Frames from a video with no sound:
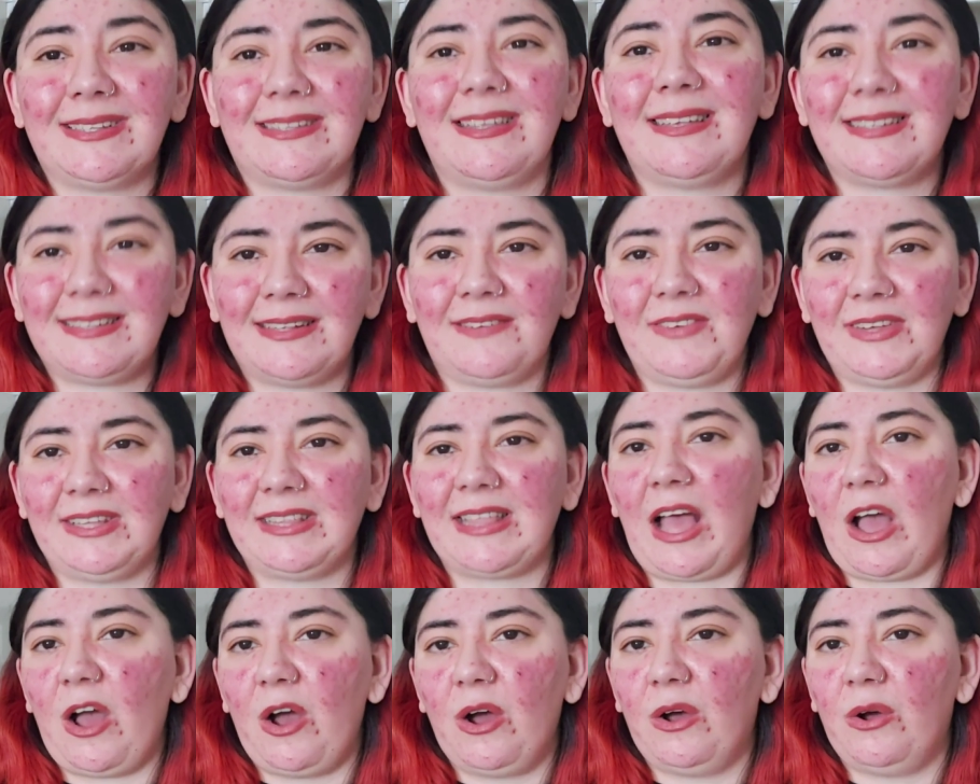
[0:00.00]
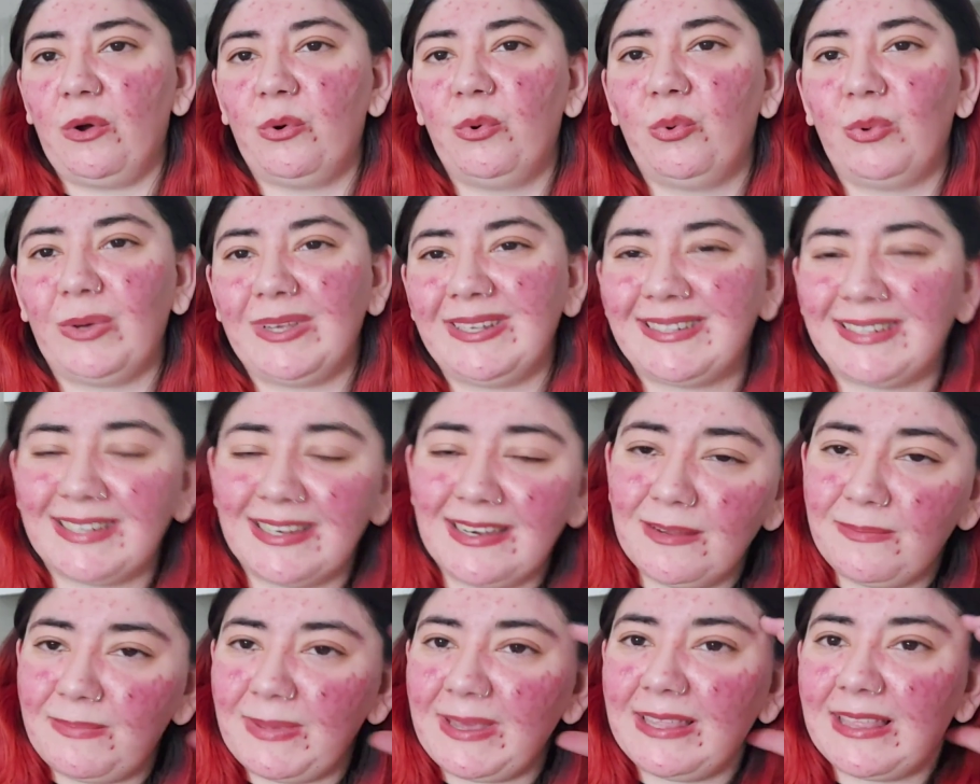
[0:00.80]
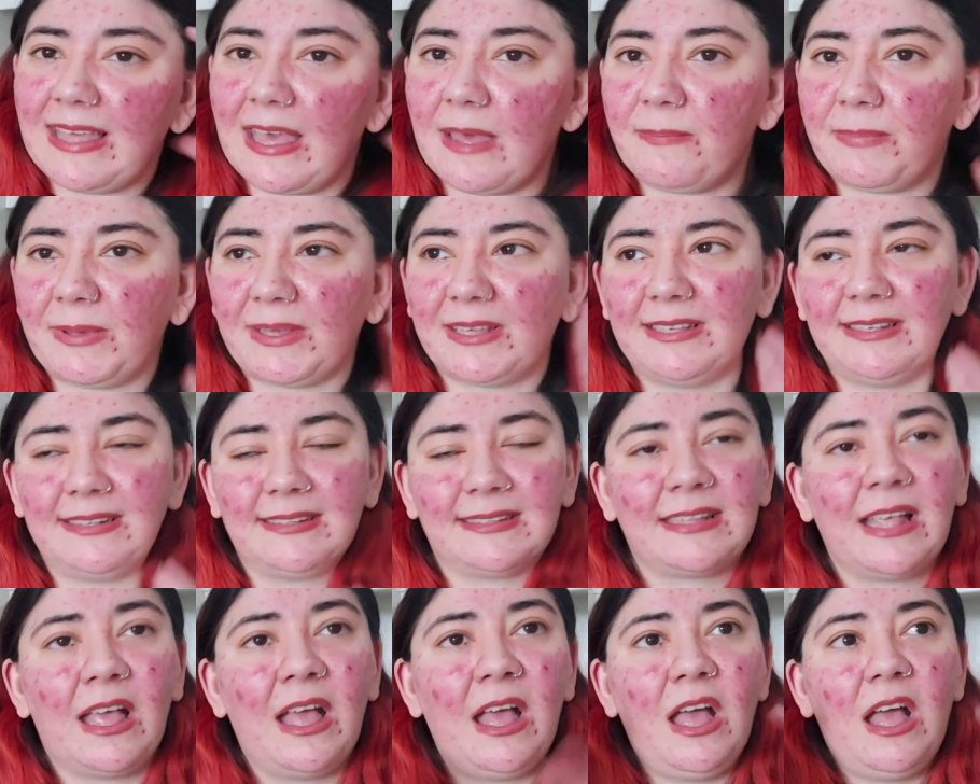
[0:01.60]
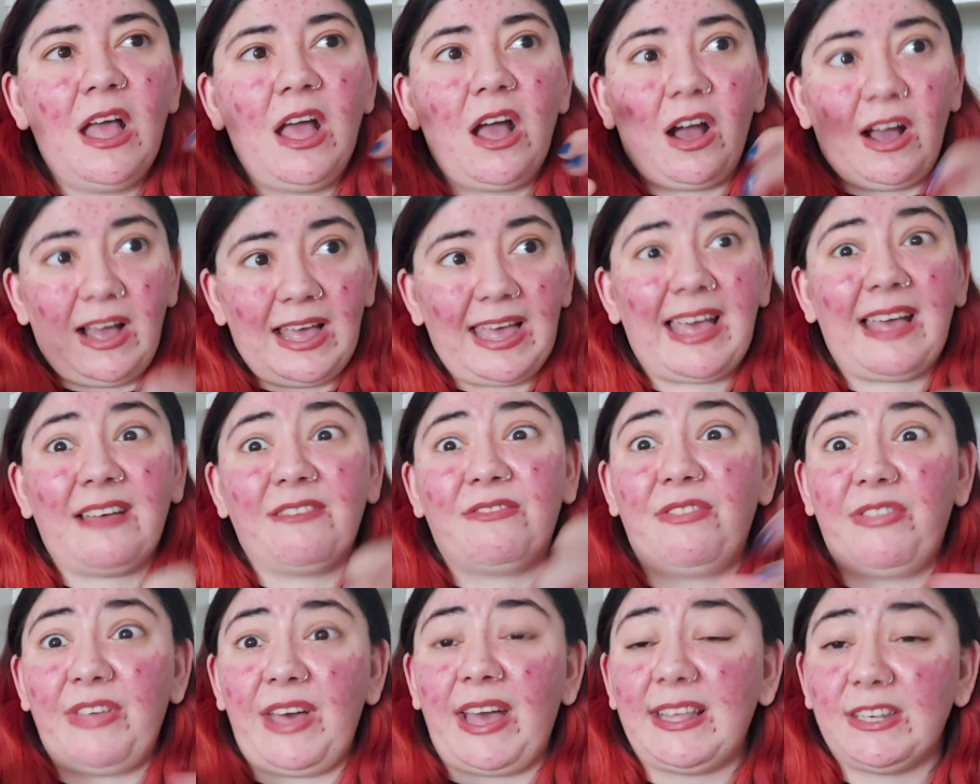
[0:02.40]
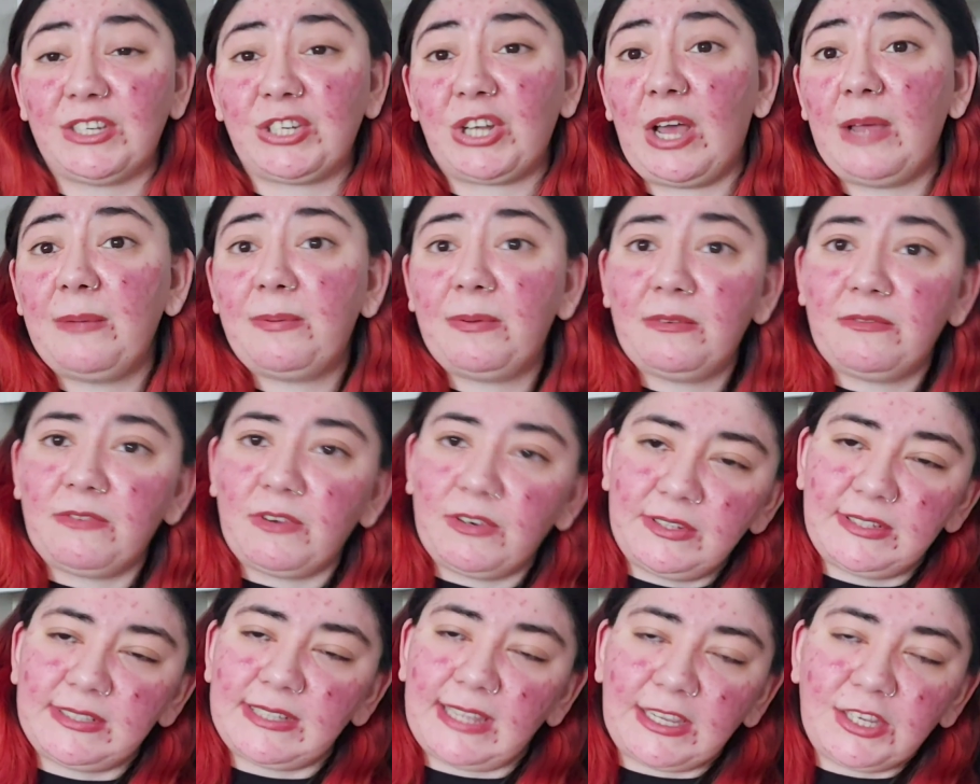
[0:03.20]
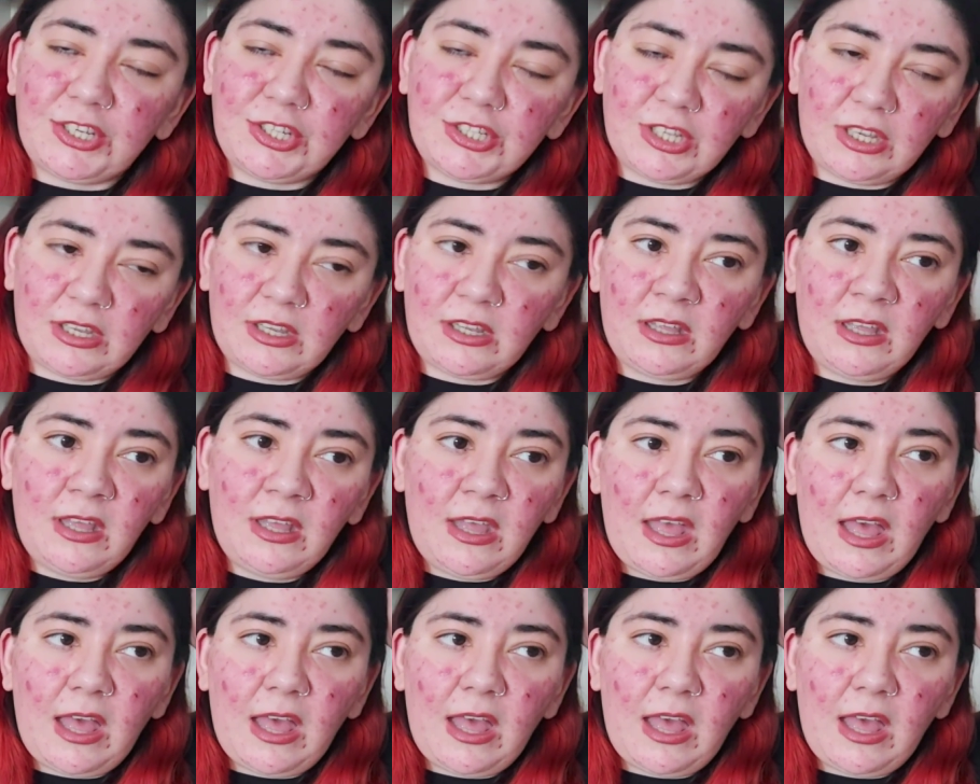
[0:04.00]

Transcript: There's something that are always going to be there, because I have that type of rosacea,